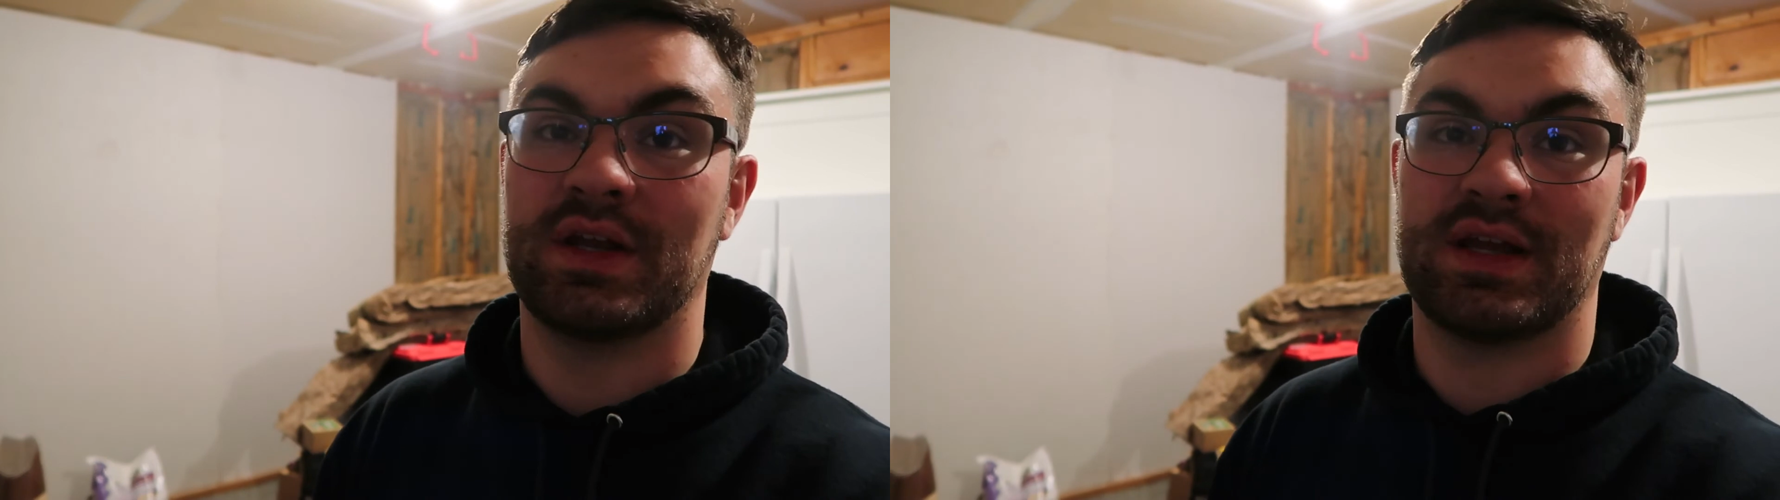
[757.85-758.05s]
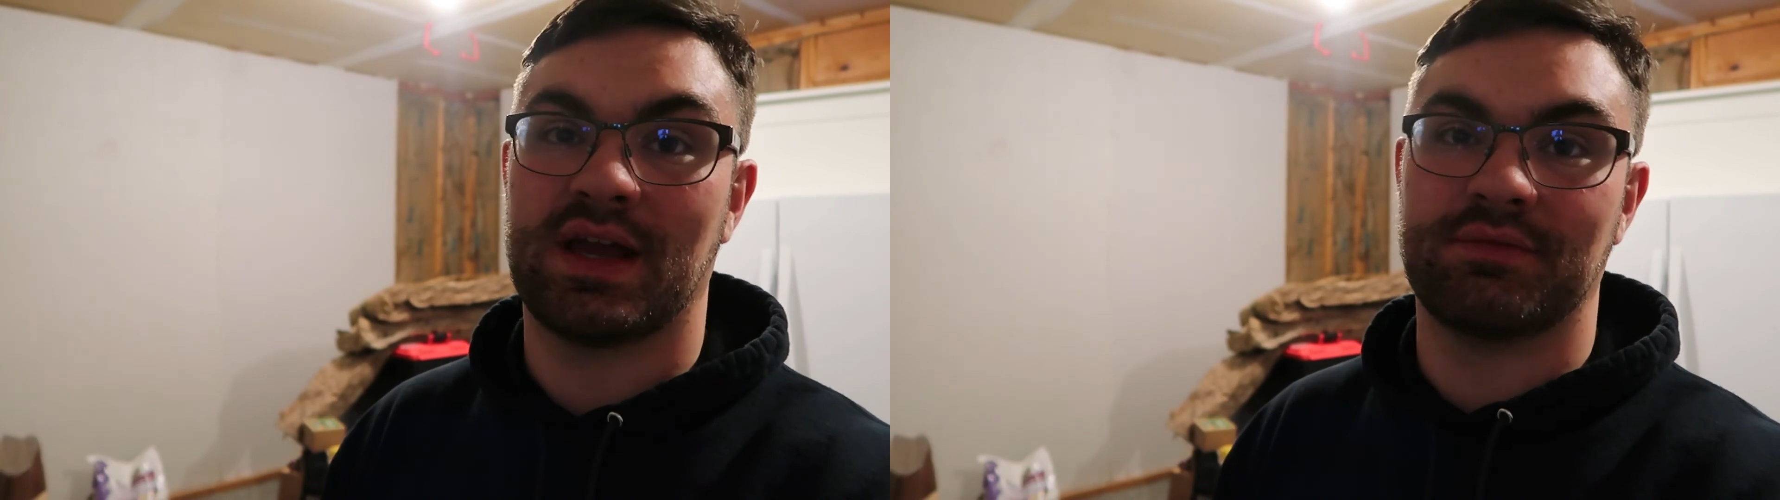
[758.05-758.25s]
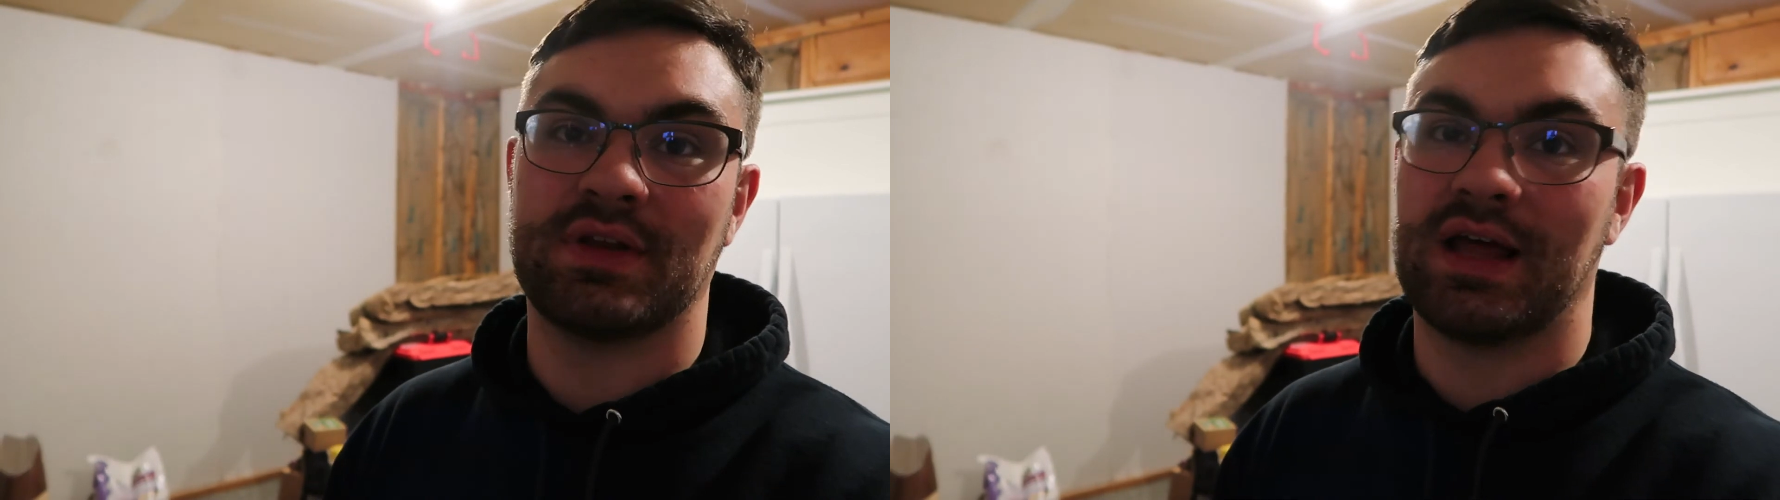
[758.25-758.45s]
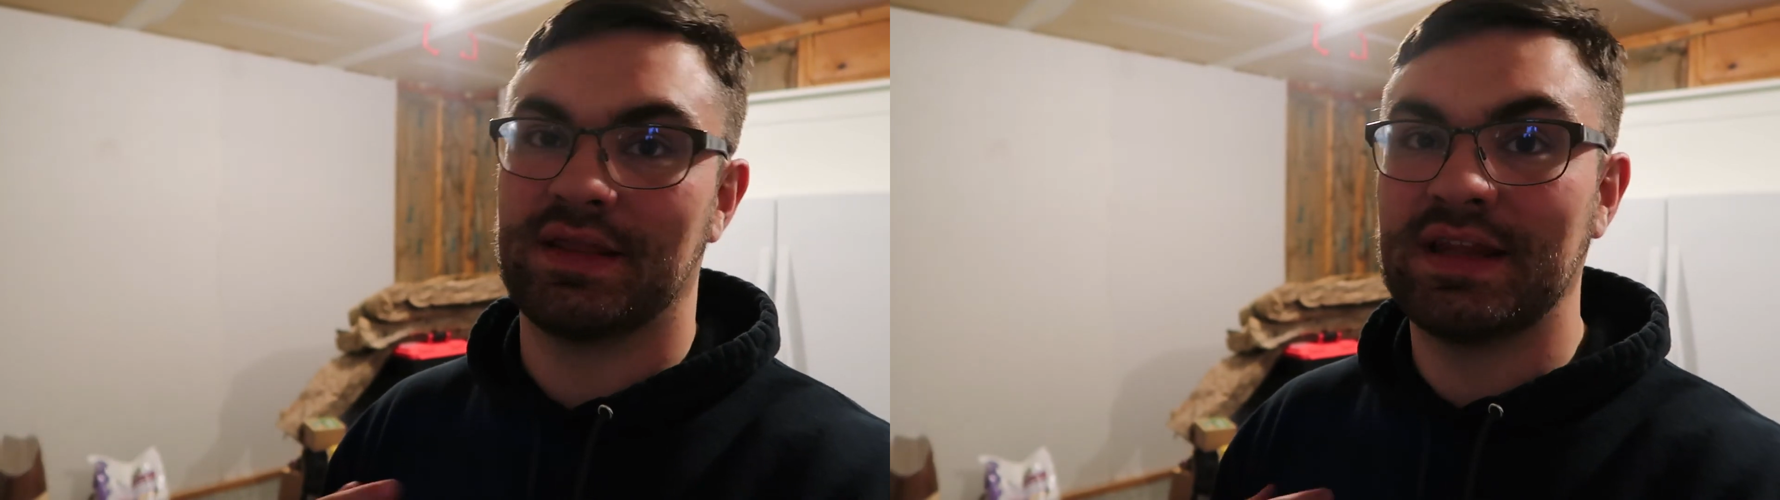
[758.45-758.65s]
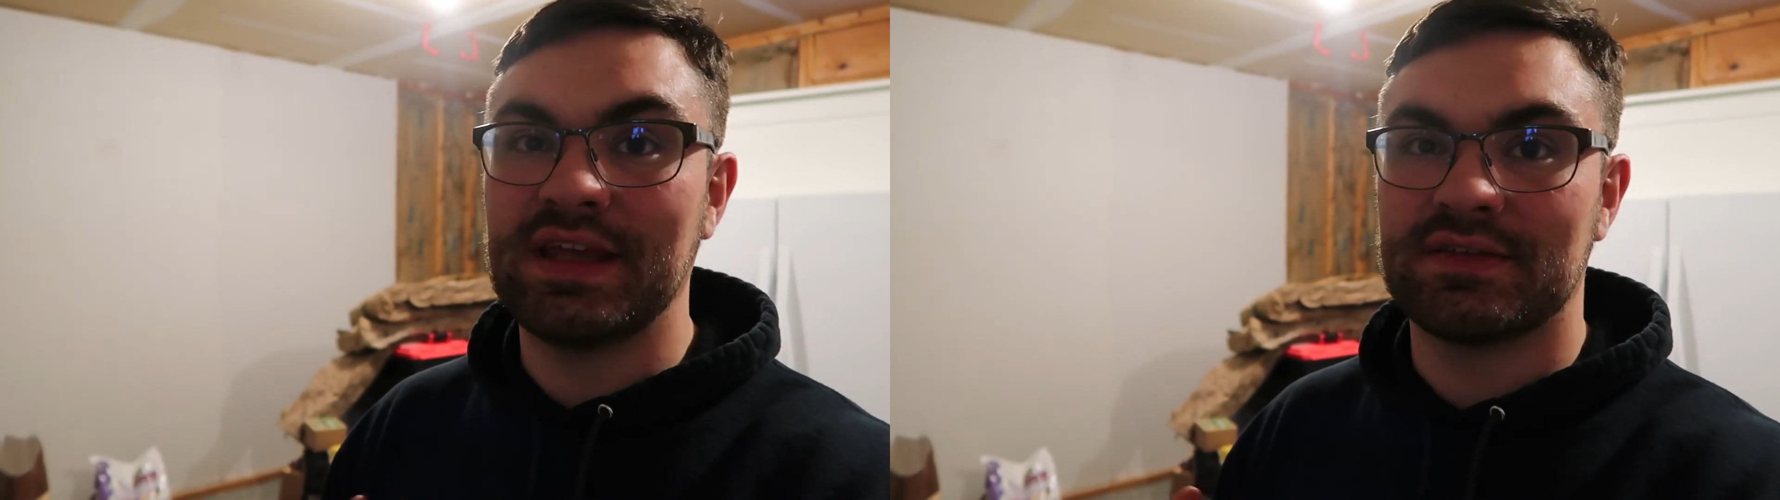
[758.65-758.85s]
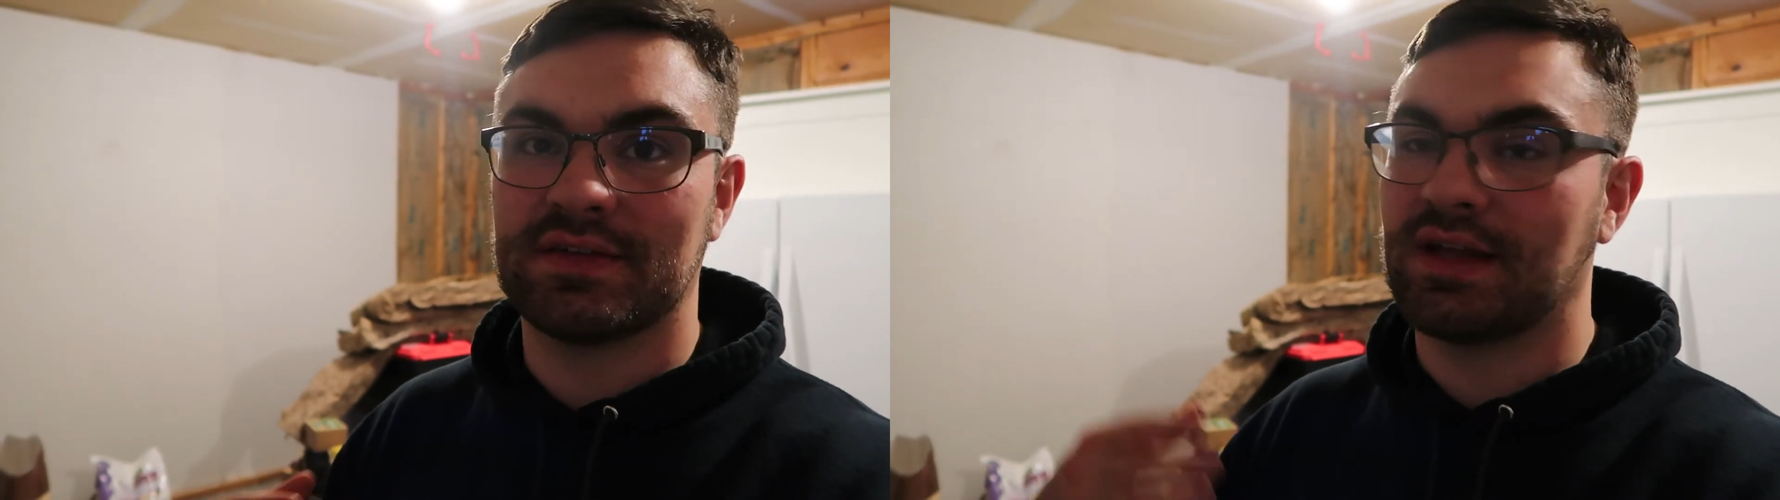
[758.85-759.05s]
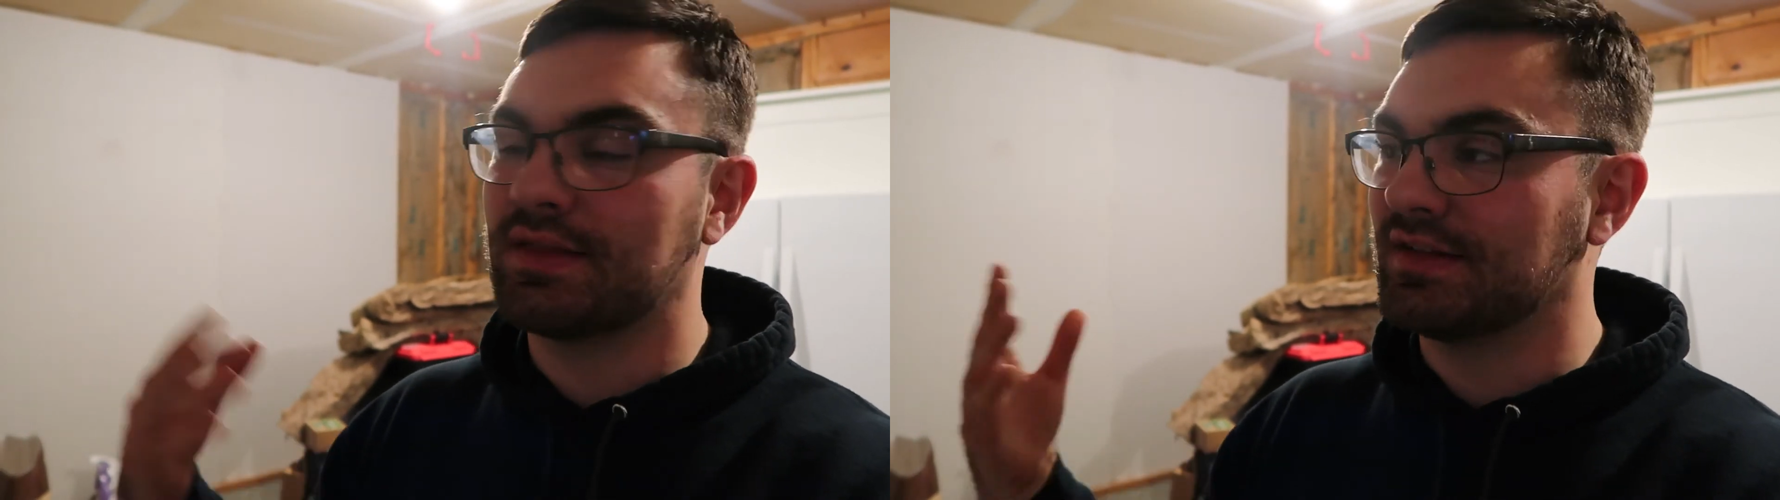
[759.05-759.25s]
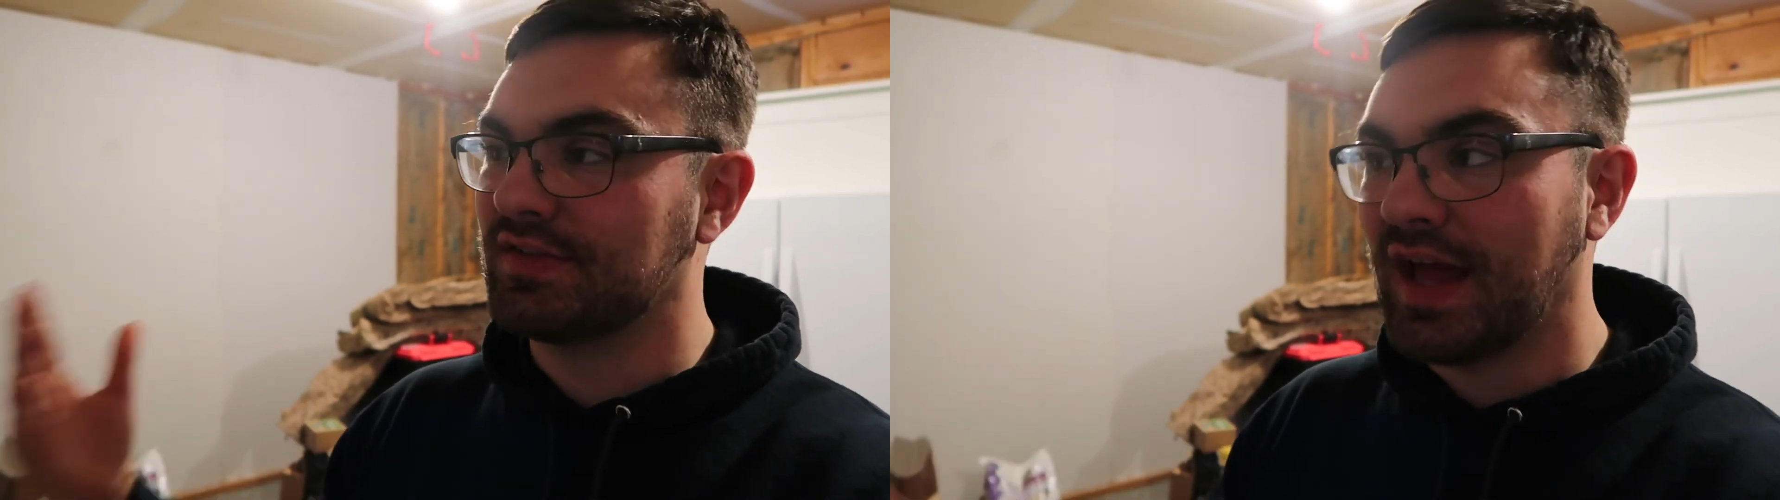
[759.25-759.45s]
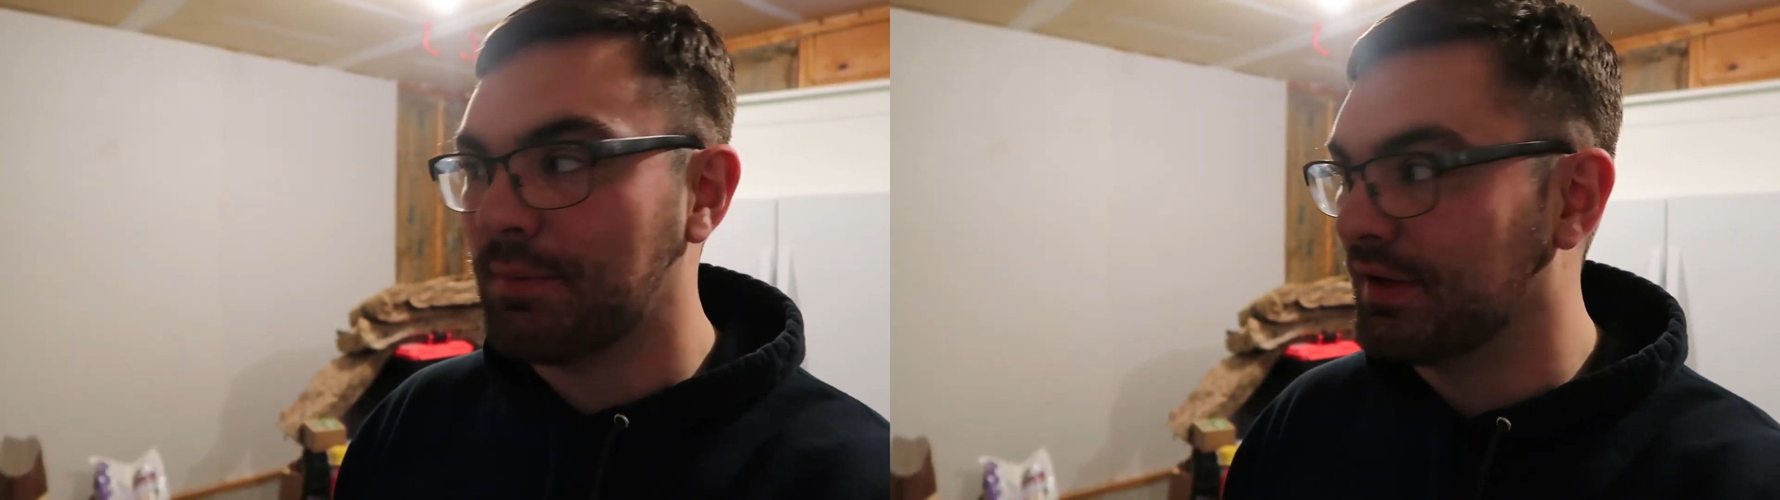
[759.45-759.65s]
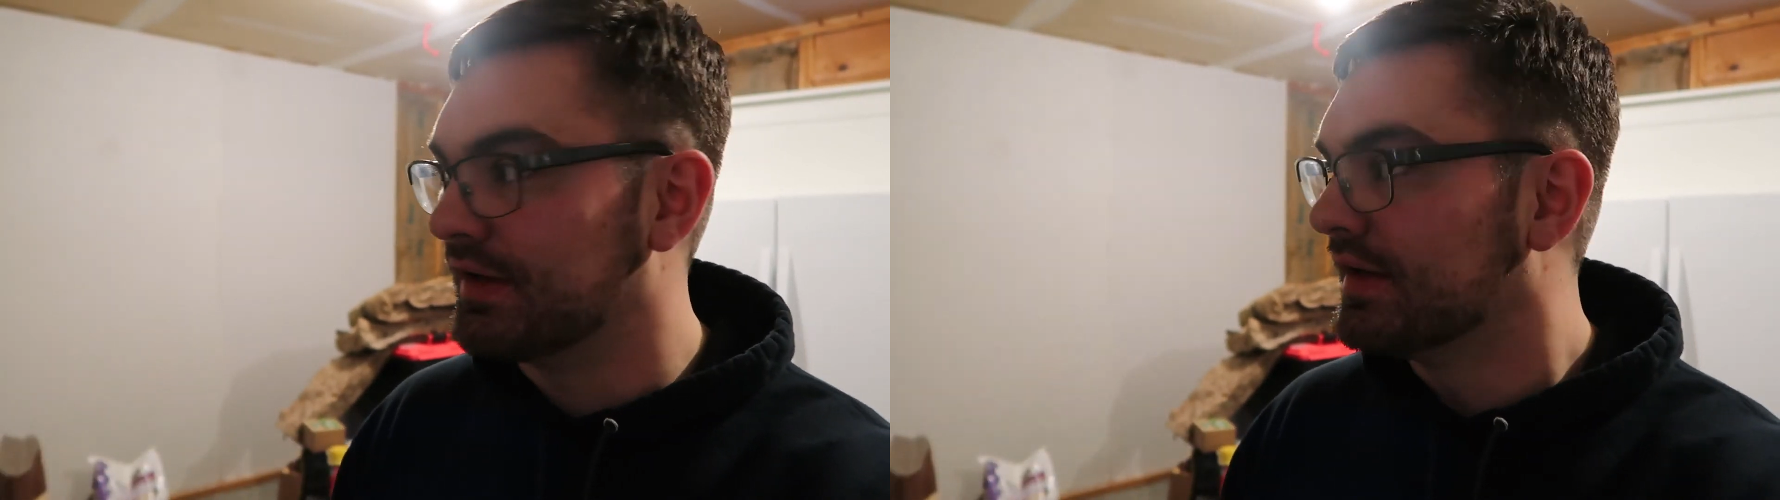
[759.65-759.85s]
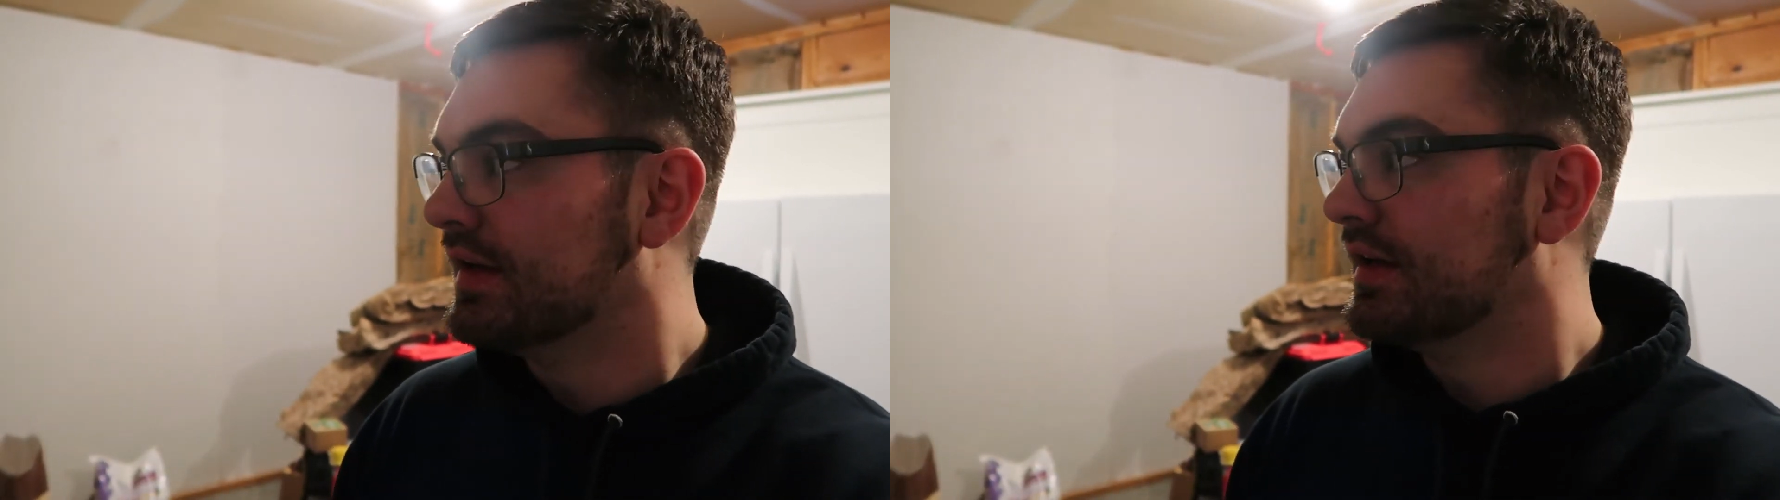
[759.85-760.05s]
have not leaked. Nothing's happened.